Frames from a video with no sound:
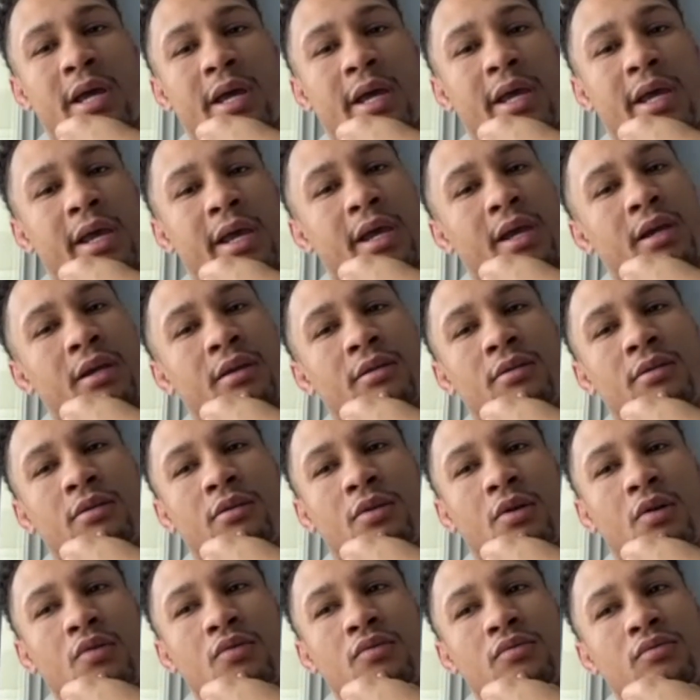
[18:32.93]
And, you
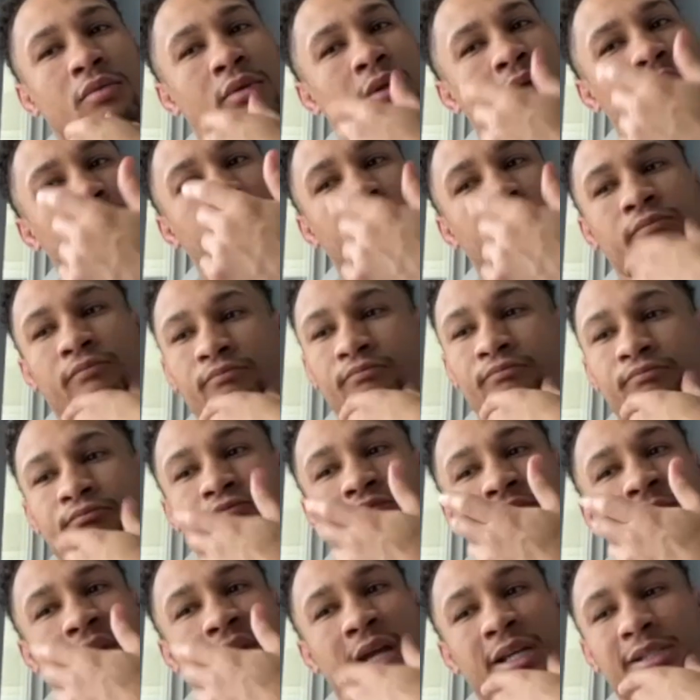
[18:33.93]
know,
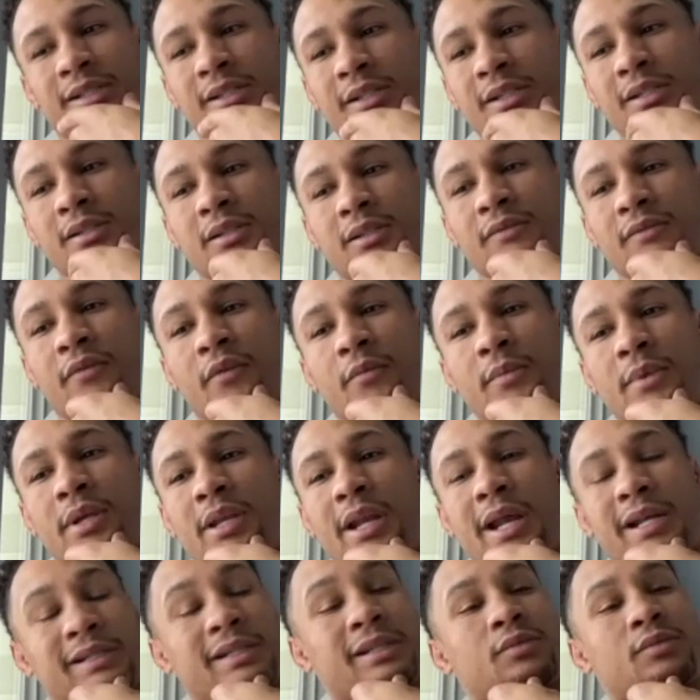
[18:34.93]
that's just, for me,
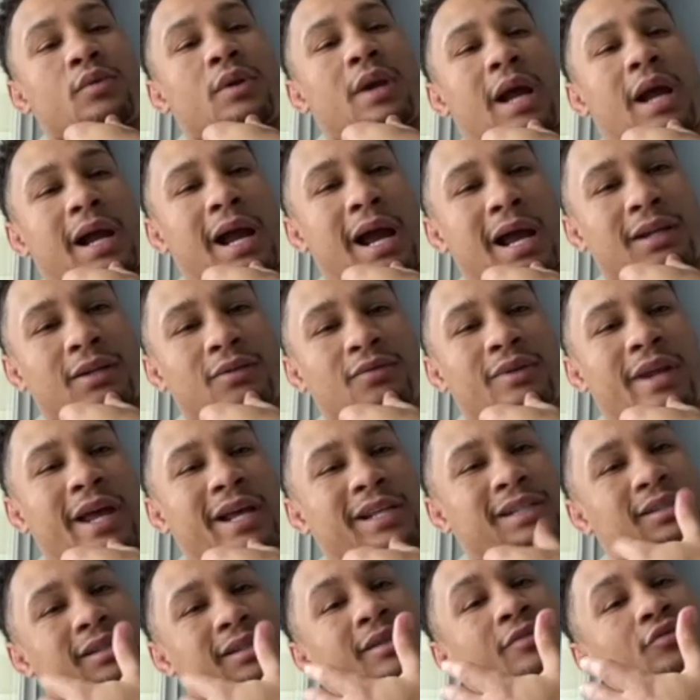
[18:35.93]
that's just what I got to do.
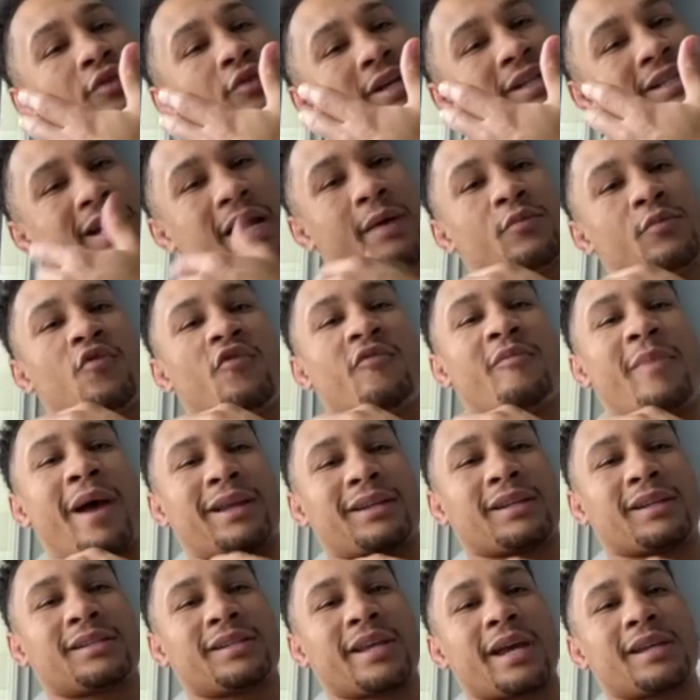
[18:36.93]
That's the reason I moved
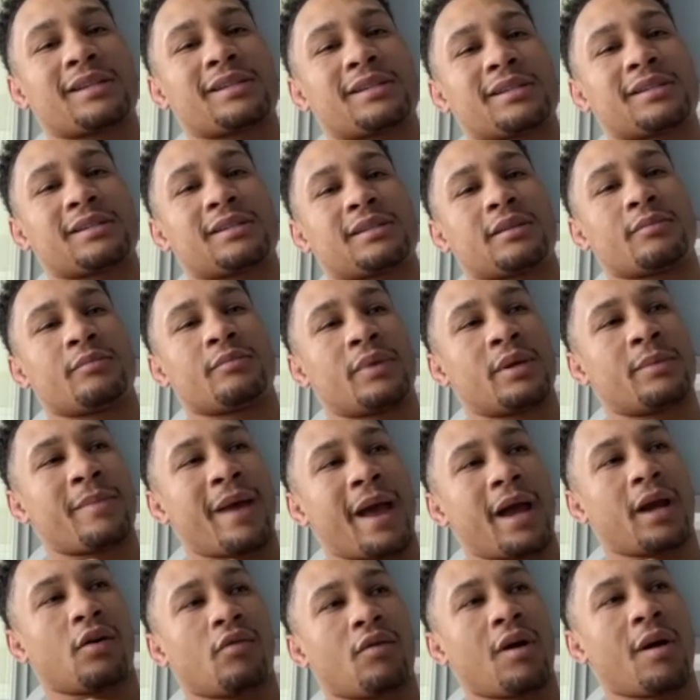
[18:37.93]
back to Texas, to be
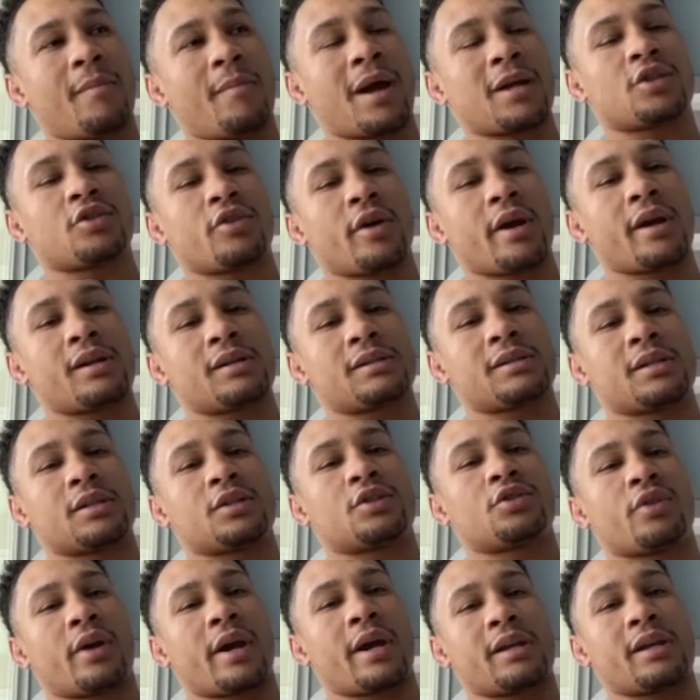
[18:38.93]
back around my trainers, to
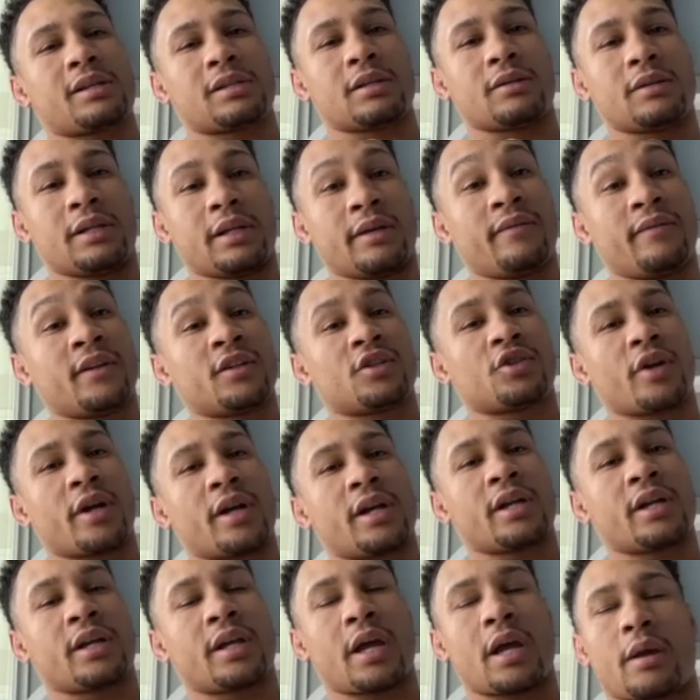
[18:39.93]
train, to live in
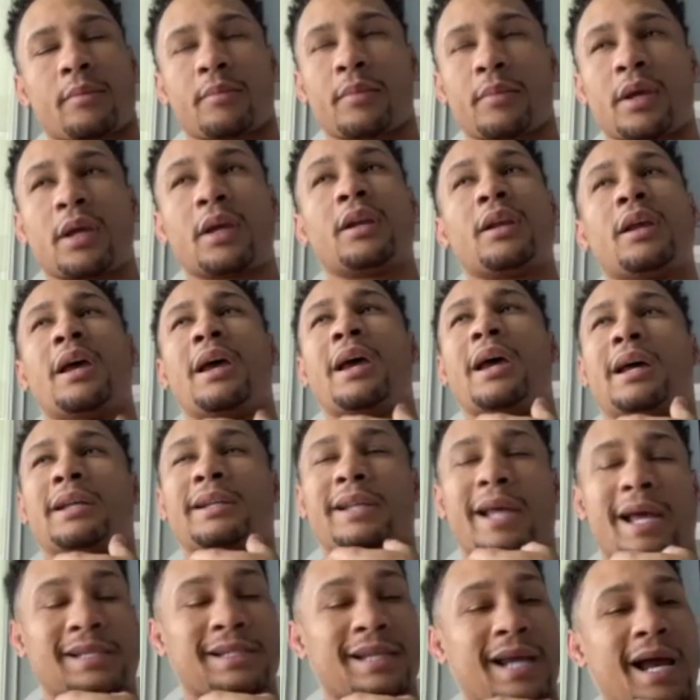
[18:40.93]
training camp. And
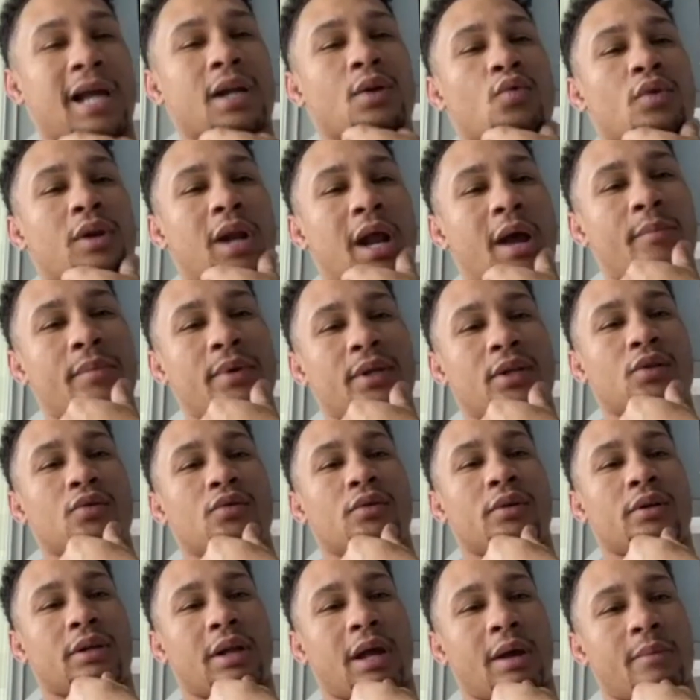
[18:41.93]
that's kind of what I've been
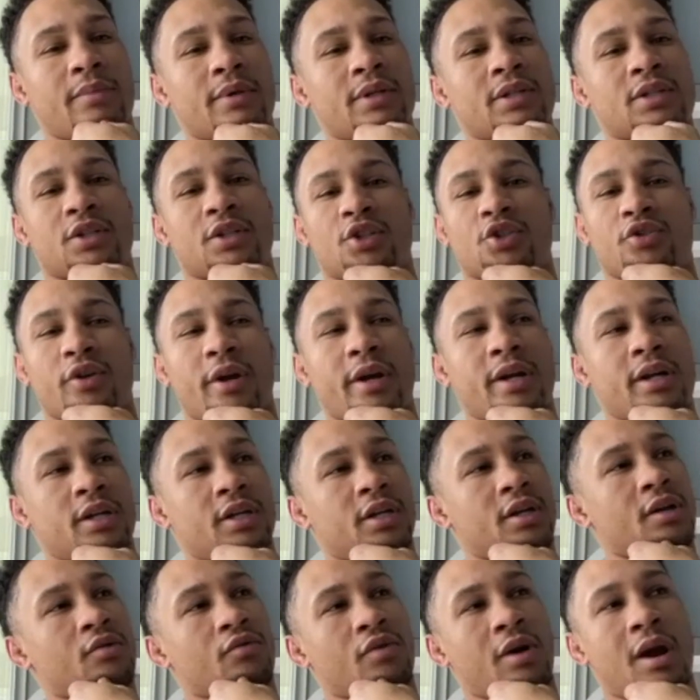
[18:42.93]
doing. I've been just training
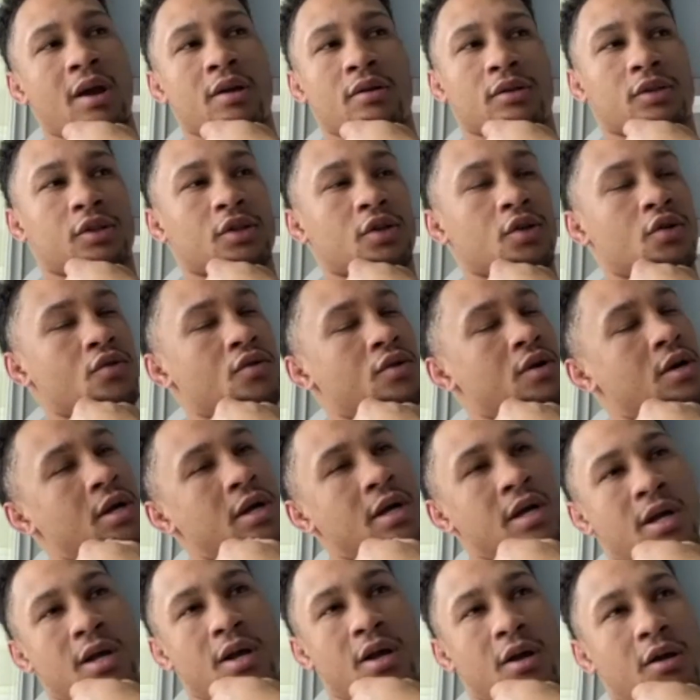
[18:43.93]
year round. So
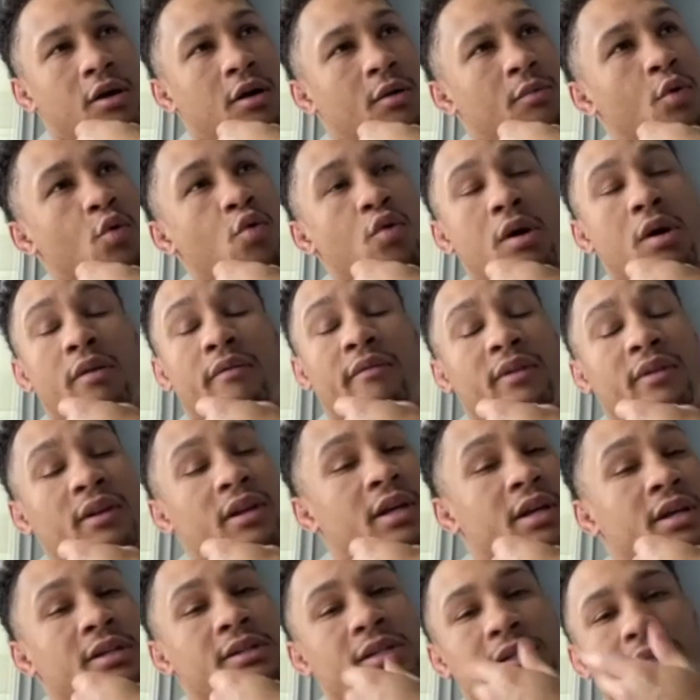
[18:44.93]
um, whoever it
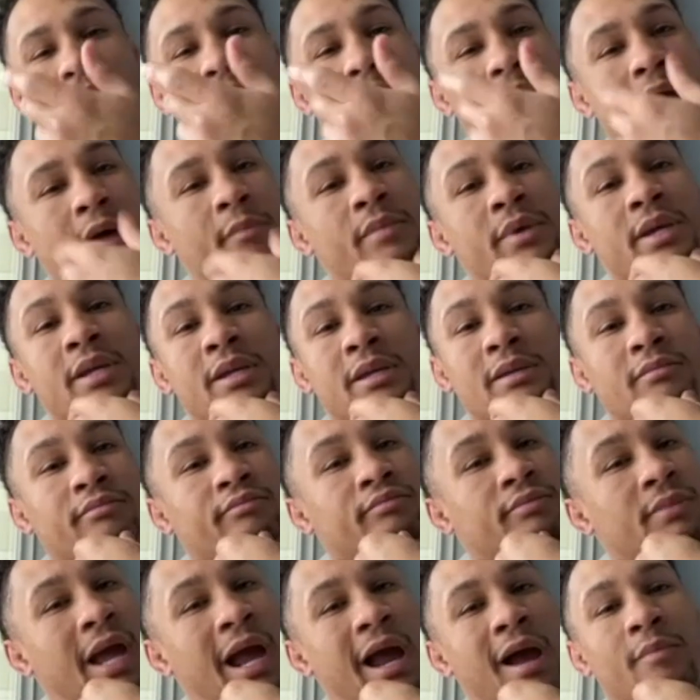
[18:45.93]
is, I'll be,
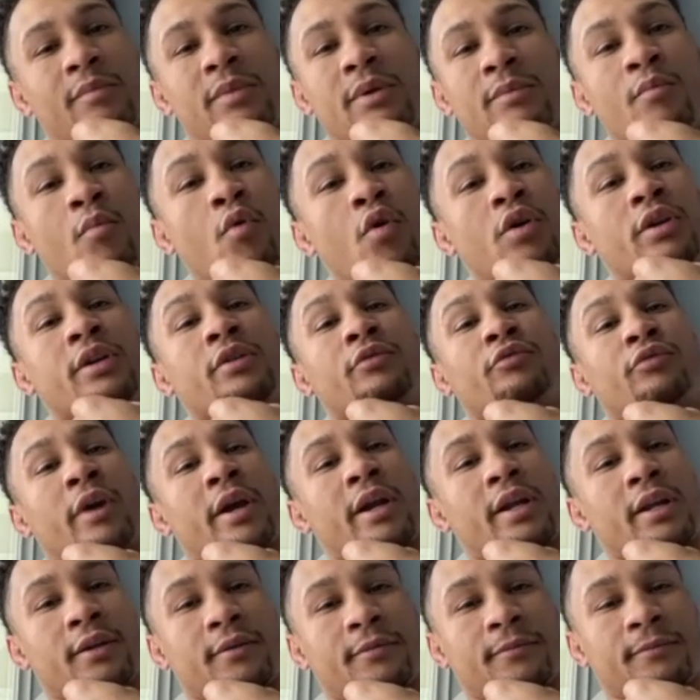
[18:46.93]
I'll be more than
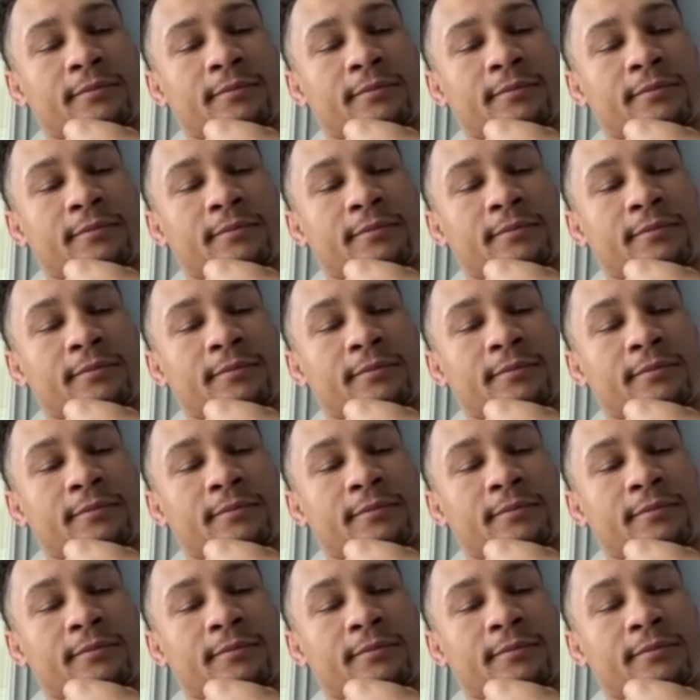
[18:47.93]
ready.